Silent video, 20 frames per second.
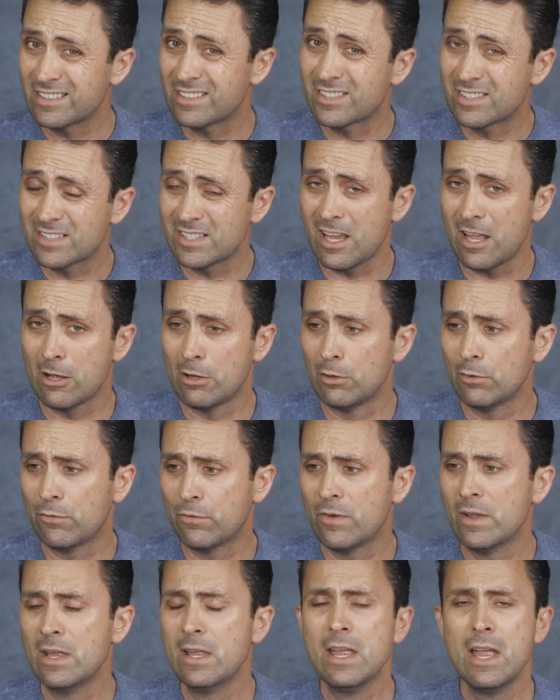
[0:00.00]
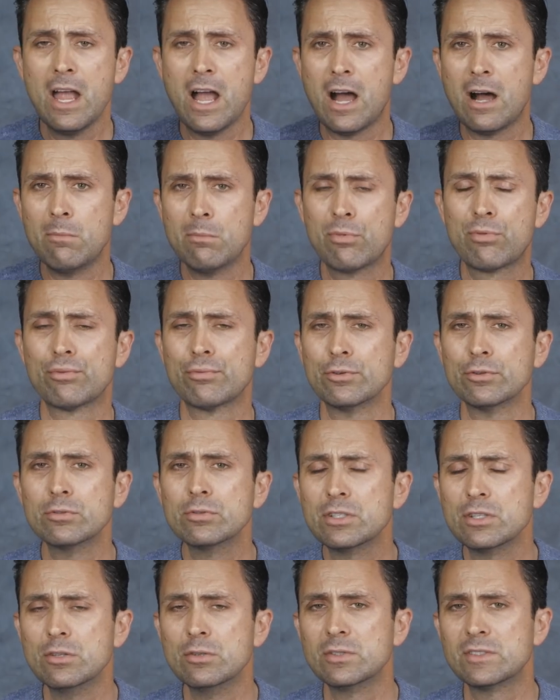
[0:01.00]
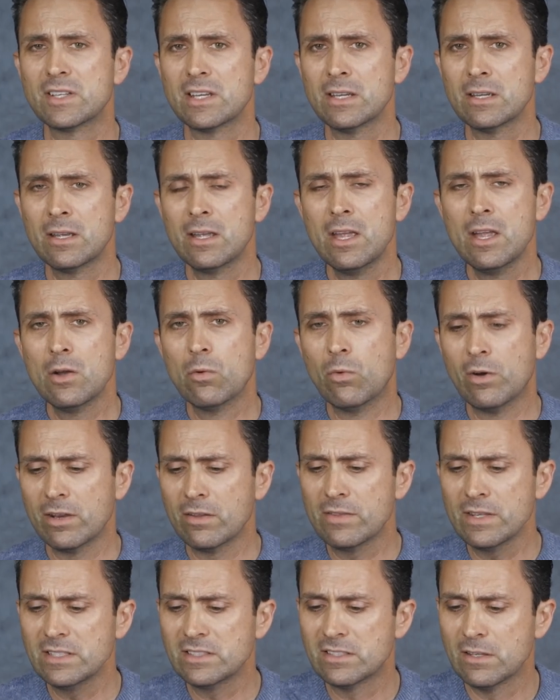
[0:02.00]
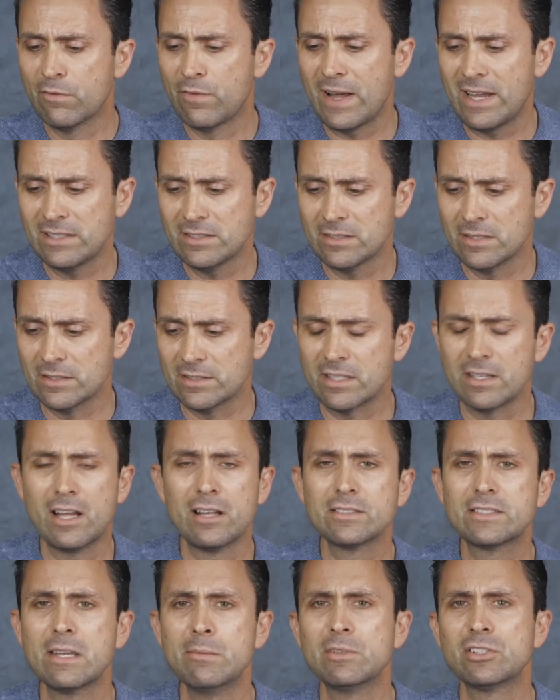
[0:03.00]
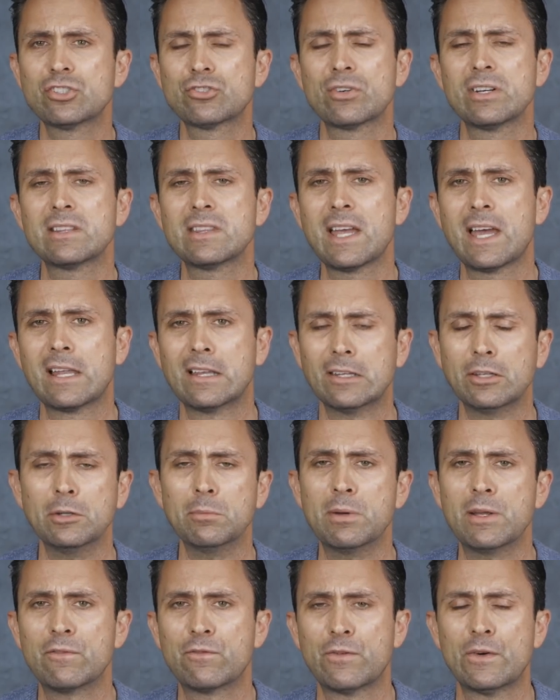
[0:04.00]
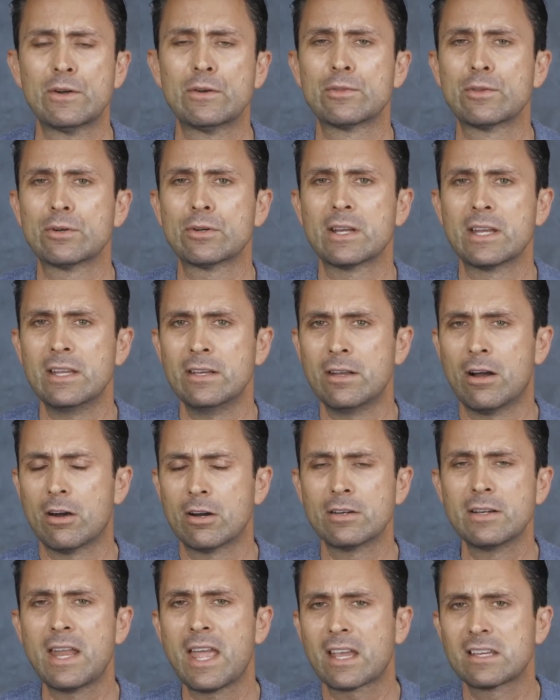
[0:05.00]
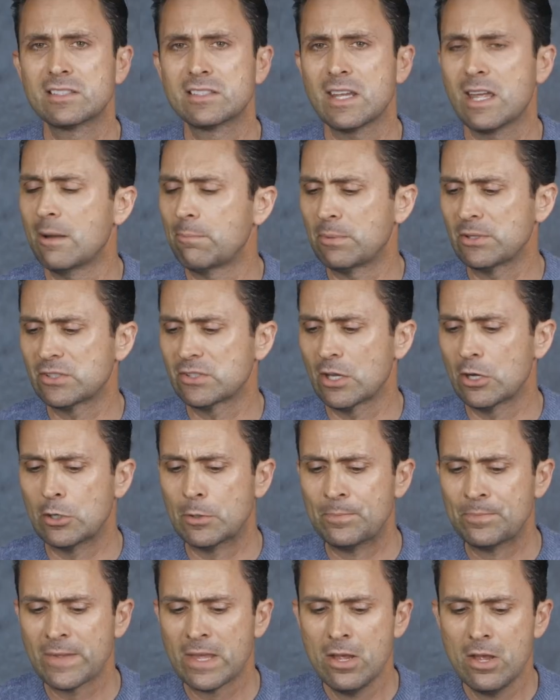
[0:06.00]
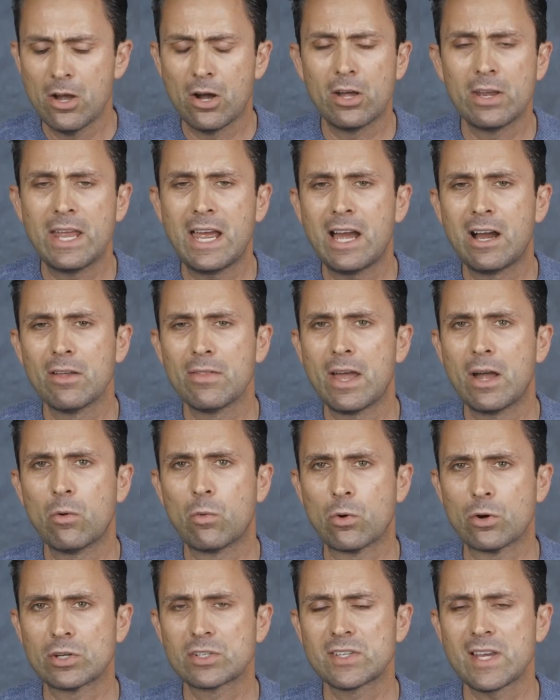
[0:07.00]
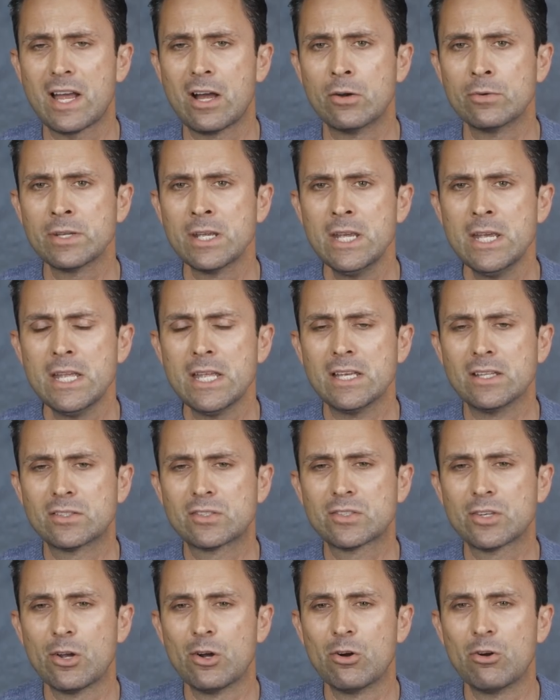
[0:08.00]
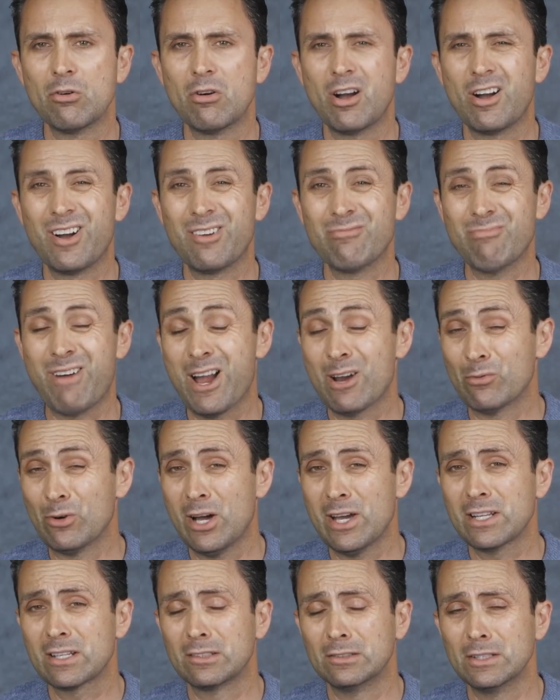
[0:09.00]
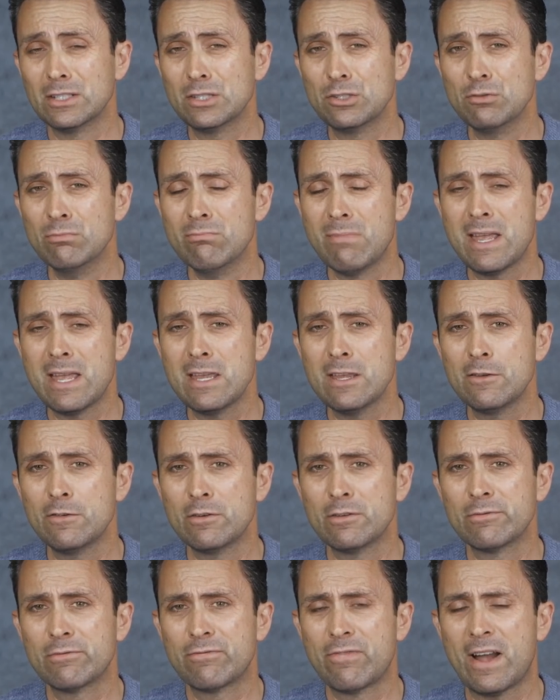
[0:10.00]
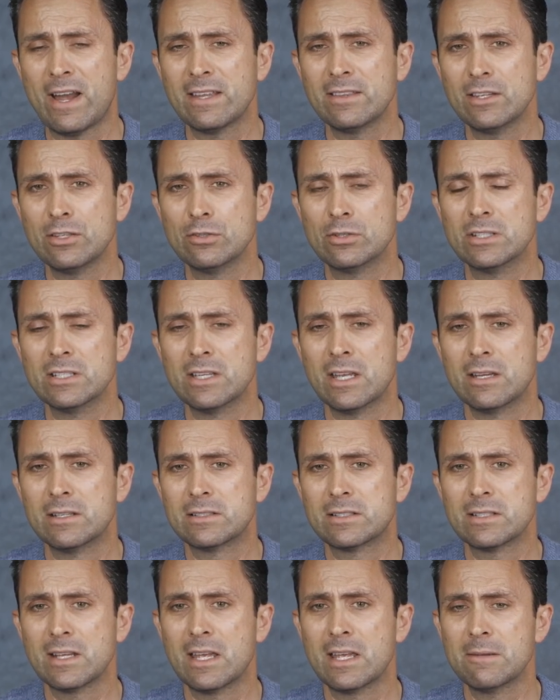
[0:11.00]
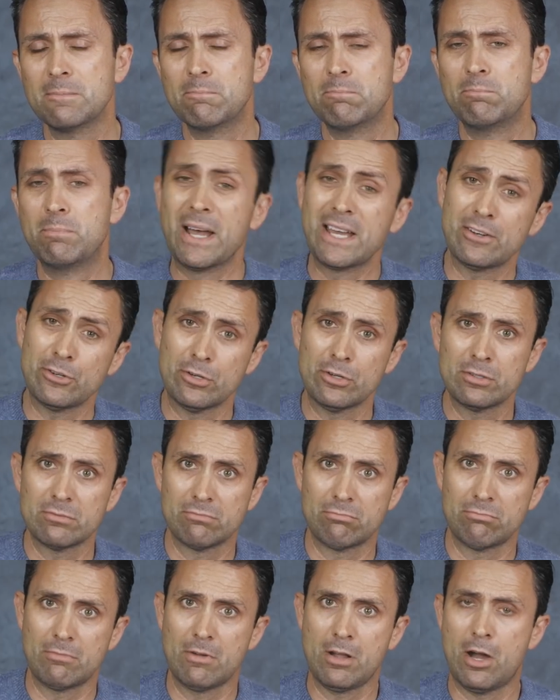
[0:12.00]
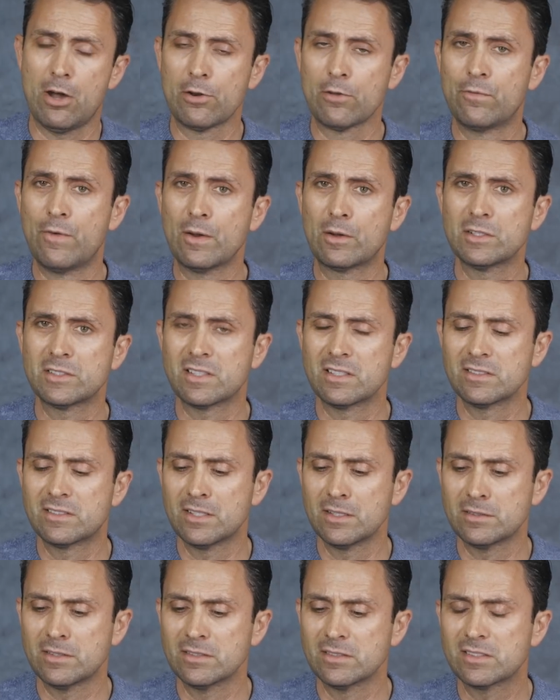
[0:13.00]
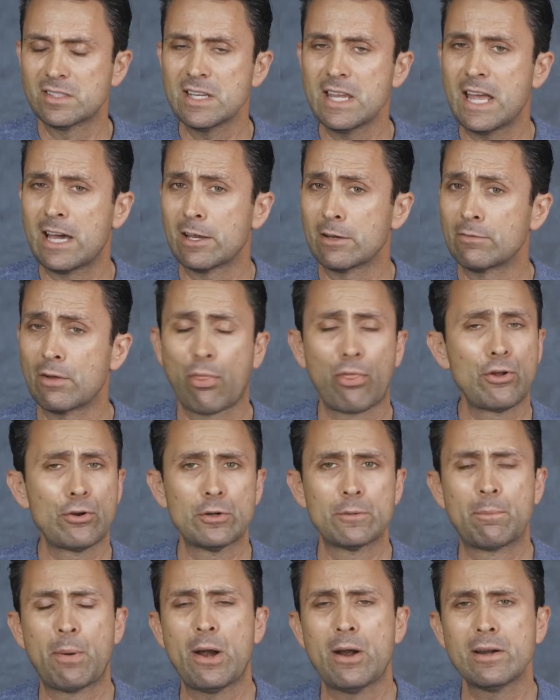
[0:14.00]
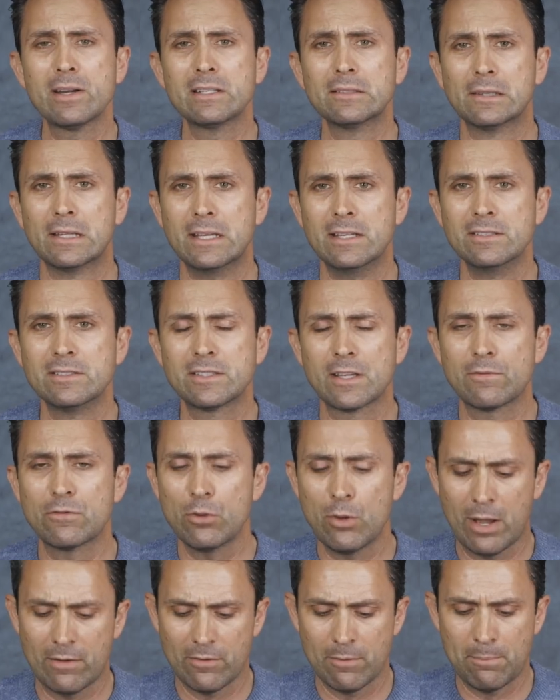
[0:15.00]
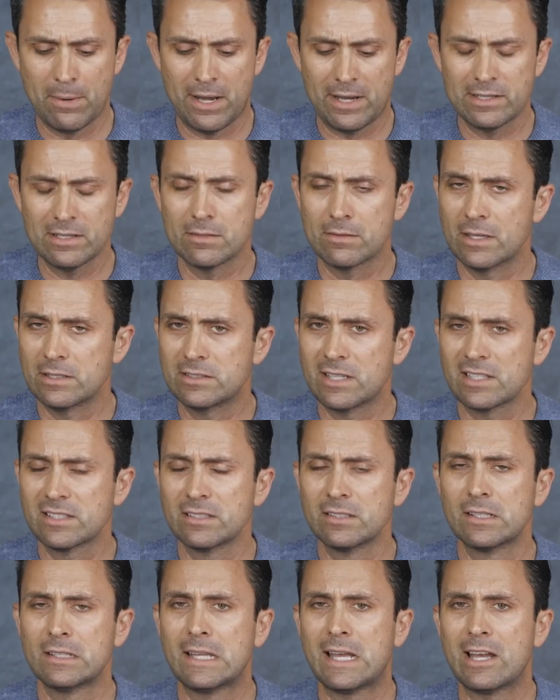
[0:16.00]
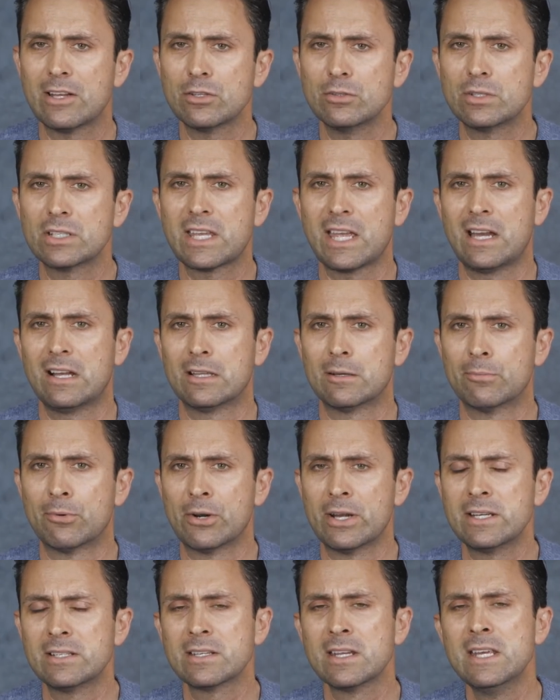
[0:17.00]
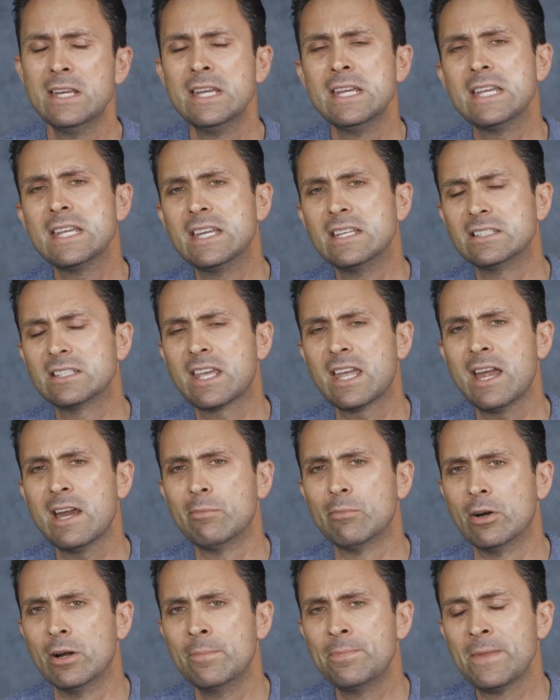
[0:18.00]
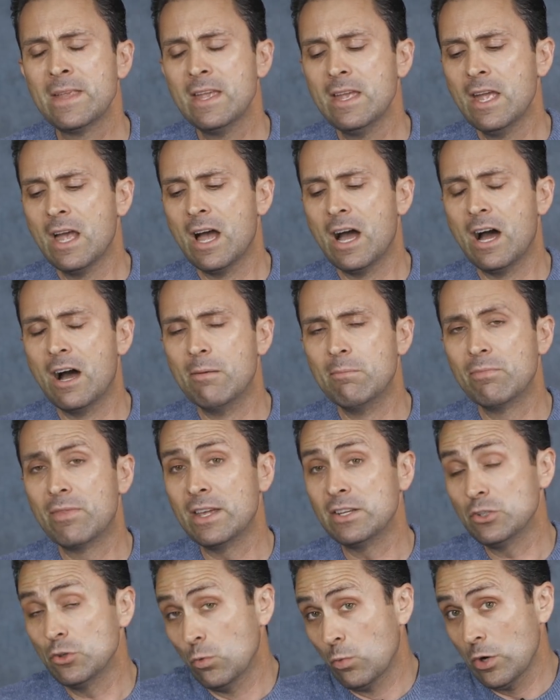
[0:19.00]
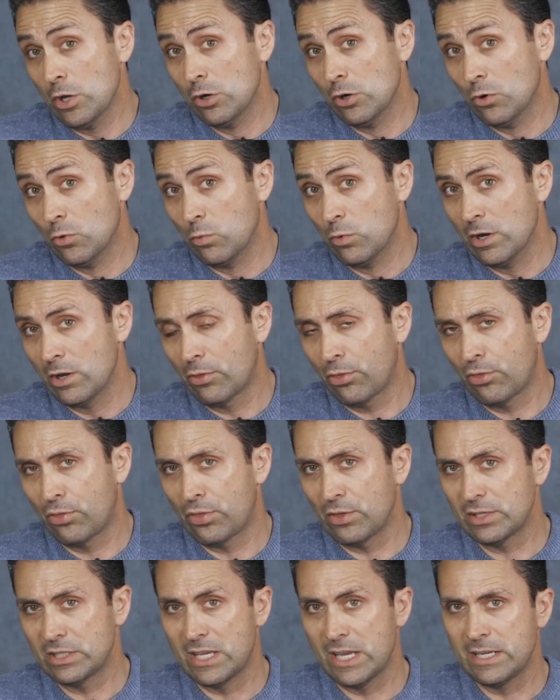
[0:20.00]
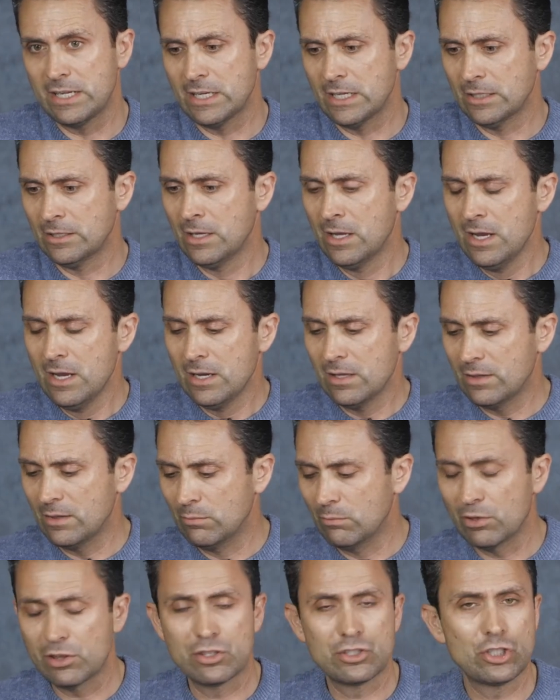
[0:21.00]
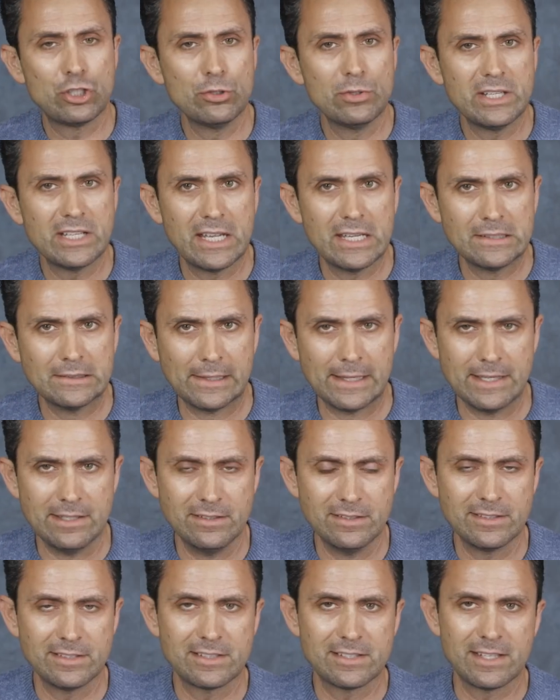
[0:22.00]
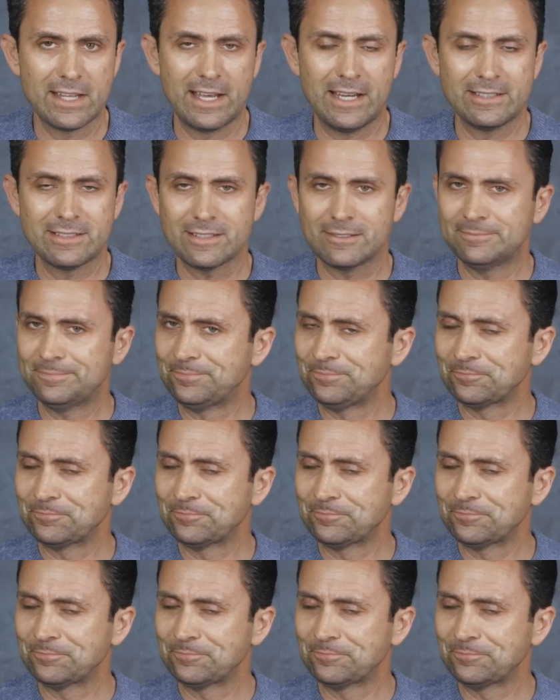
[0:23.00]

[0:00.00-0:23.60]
itself through using one of these devices. And I'll demonstrate that a little bit further in our next episode on how that works out. And so, ironically, you may find that you can get a better autofocus consistency out of a third-party lens if you have a body that doesn't allow you to calibrate in camera than you will with shooting a lens that